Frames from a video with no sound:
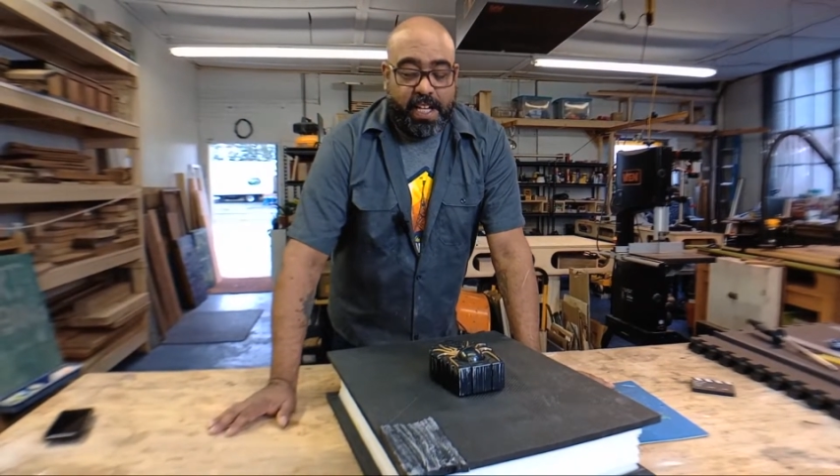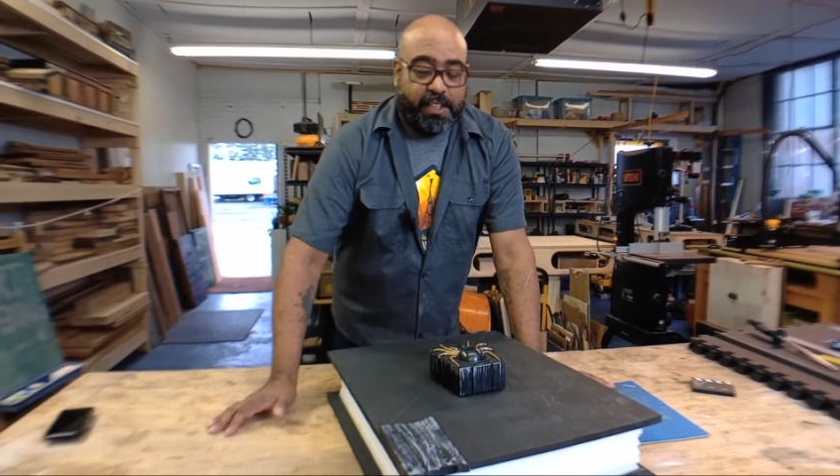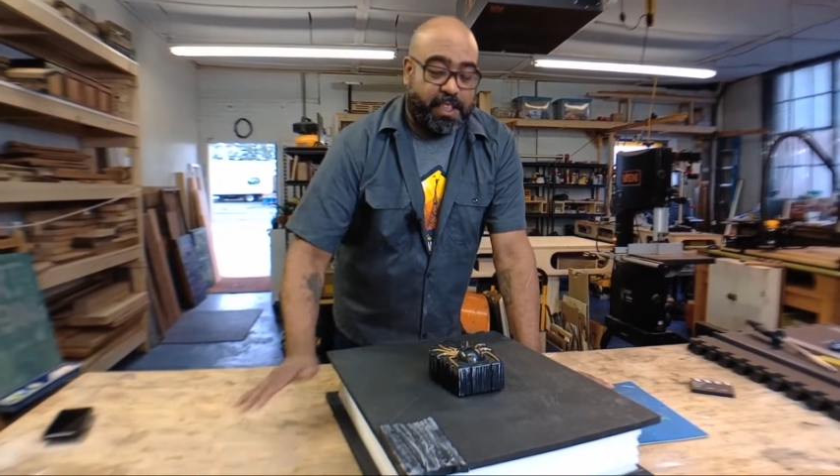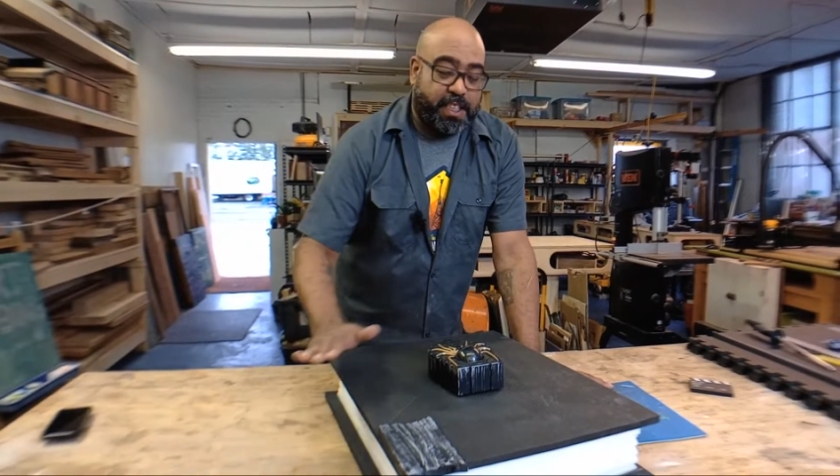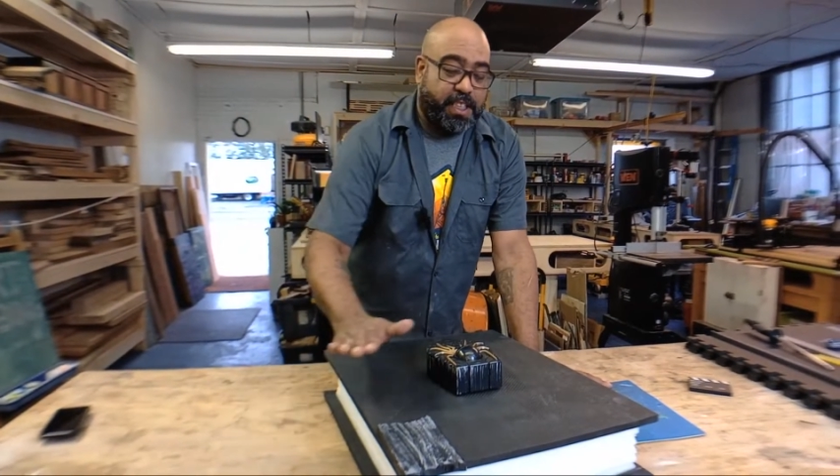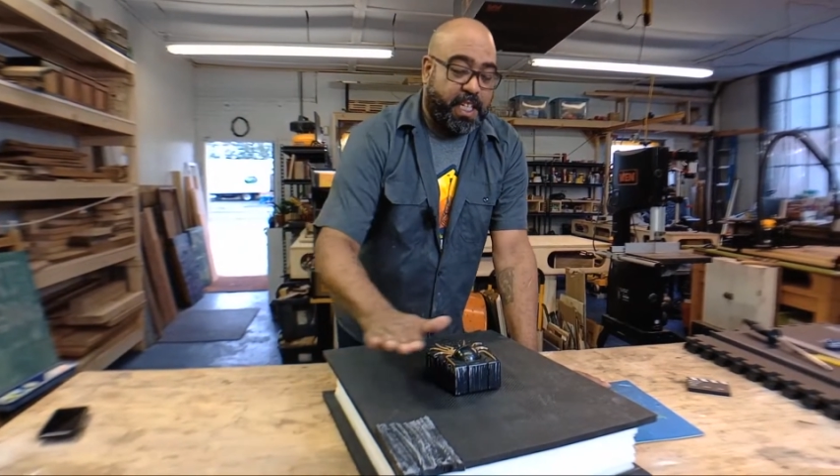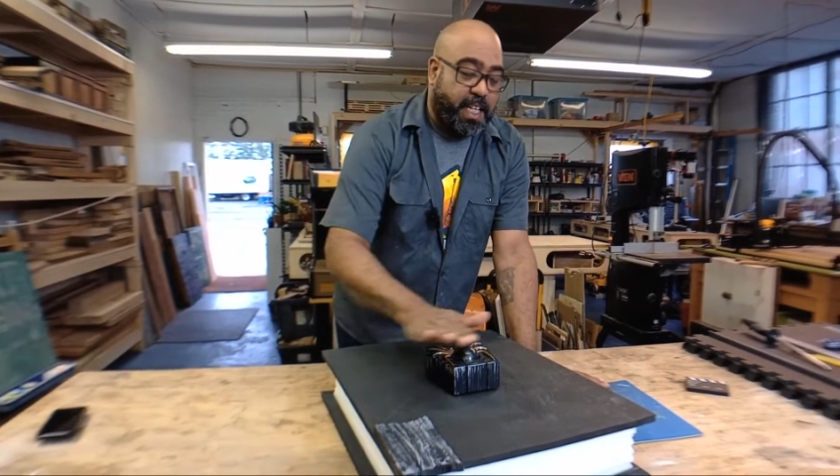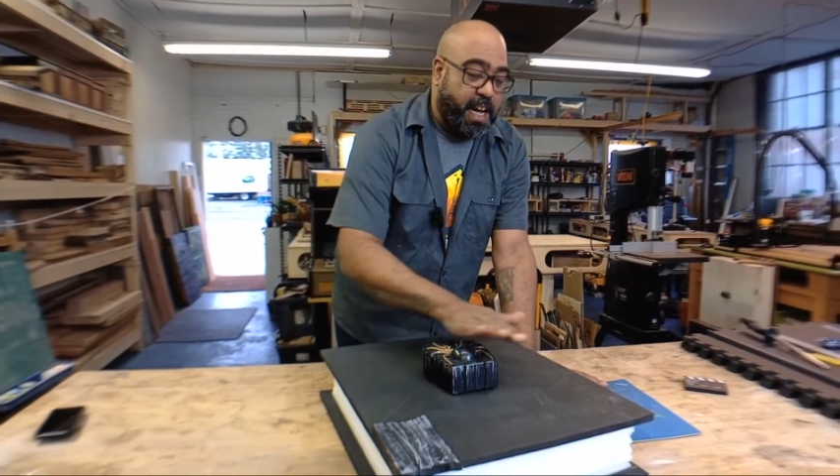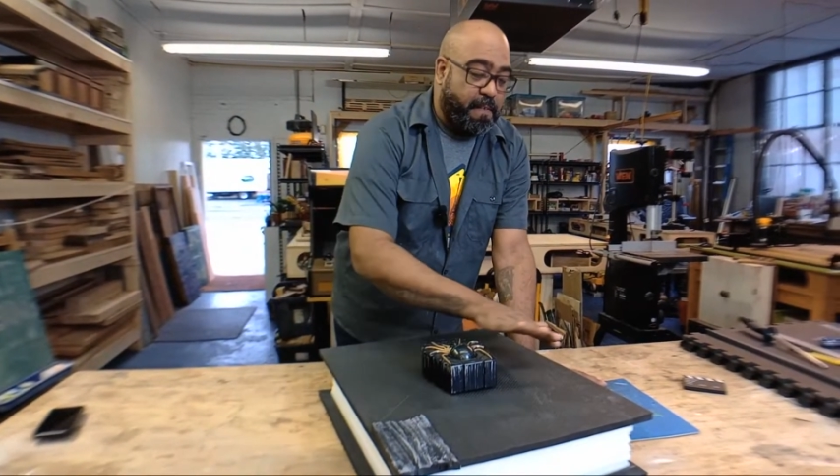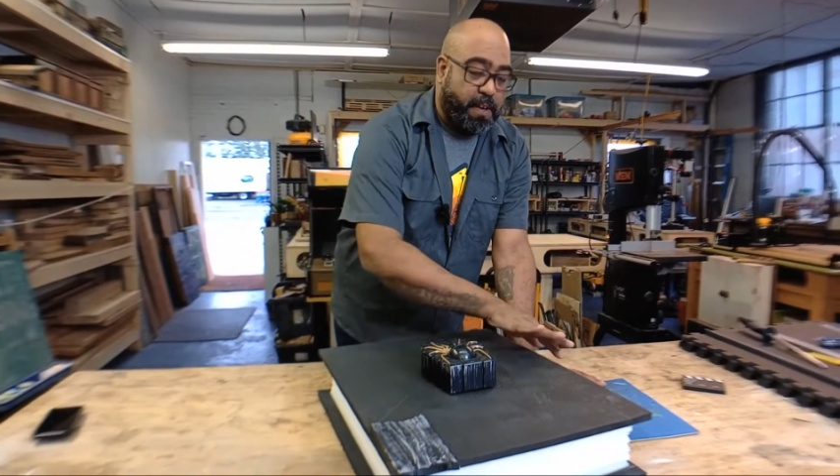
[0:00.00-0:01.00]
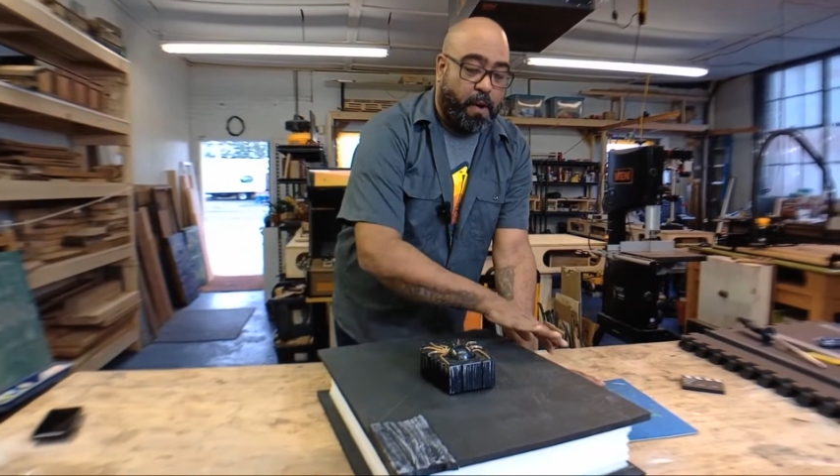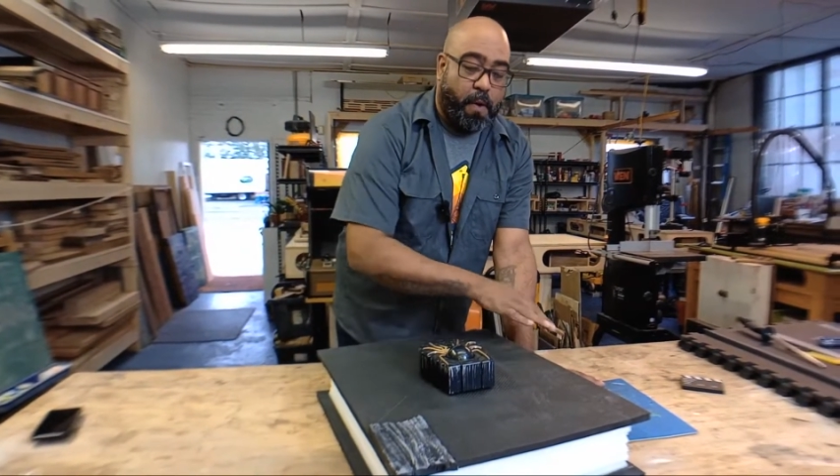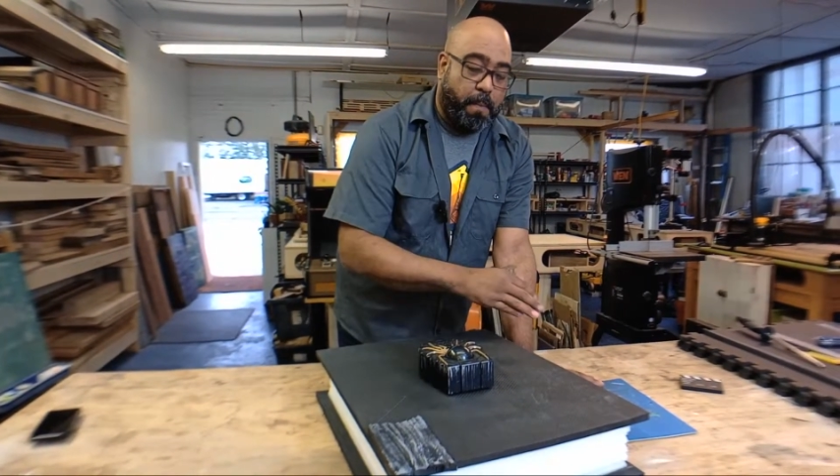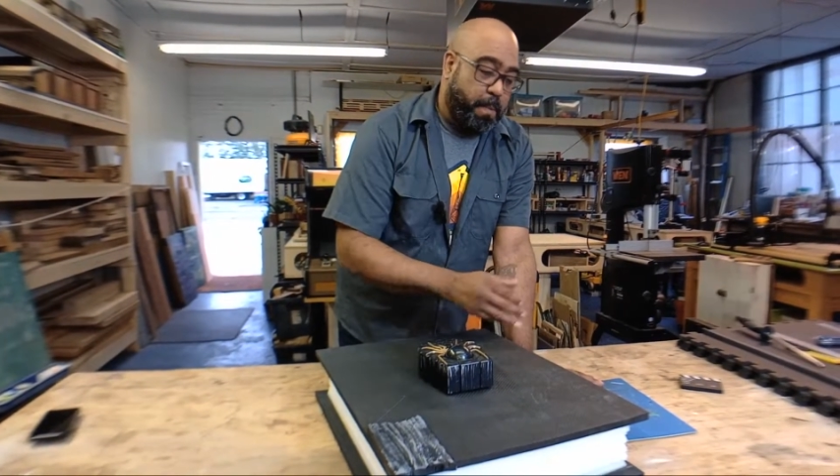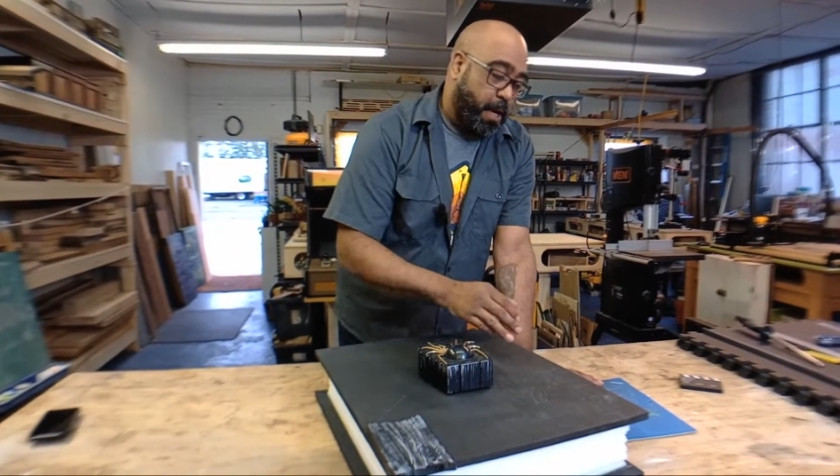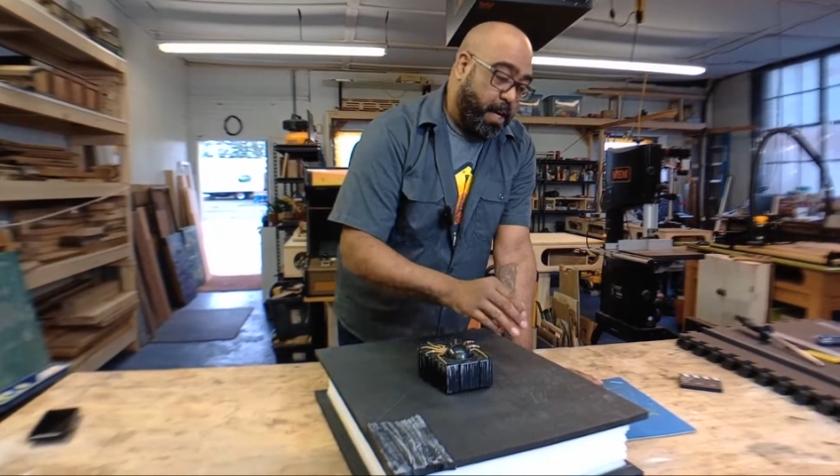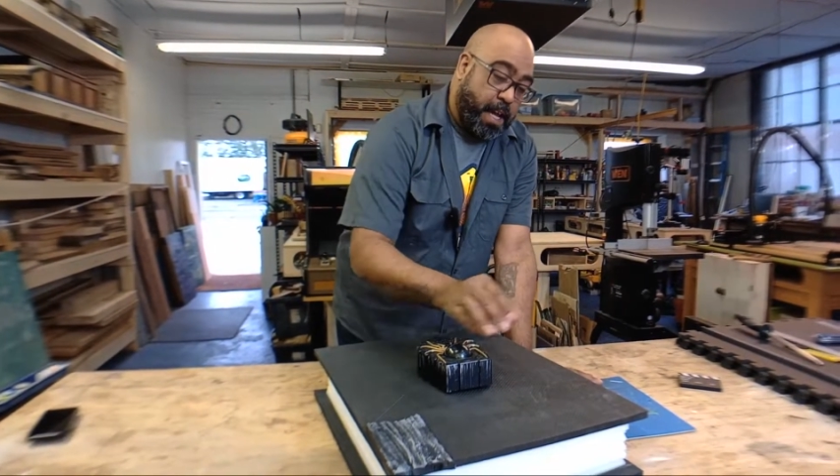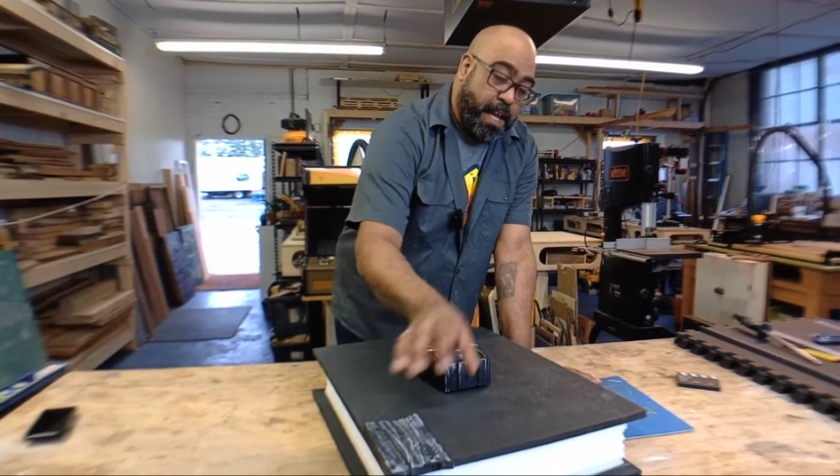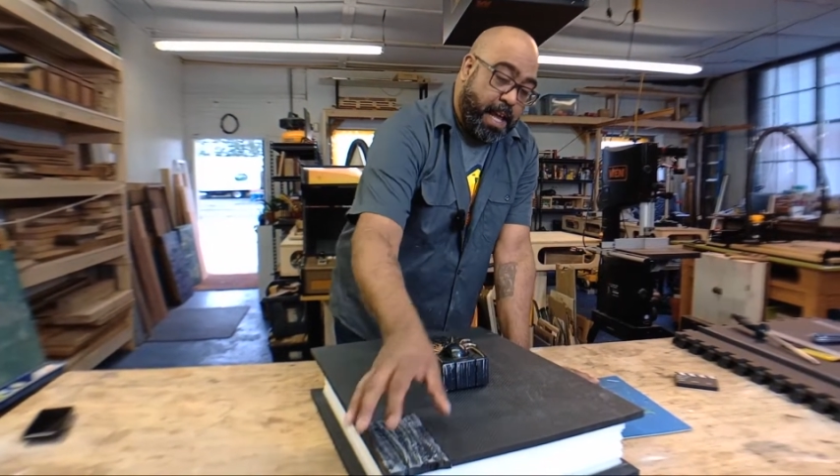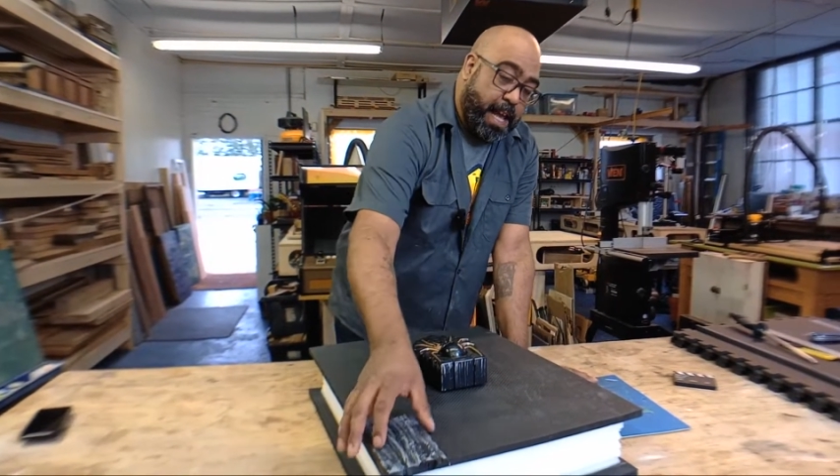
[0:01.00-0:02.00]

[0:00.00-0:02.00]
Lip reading: So this is gonna cover the whole book.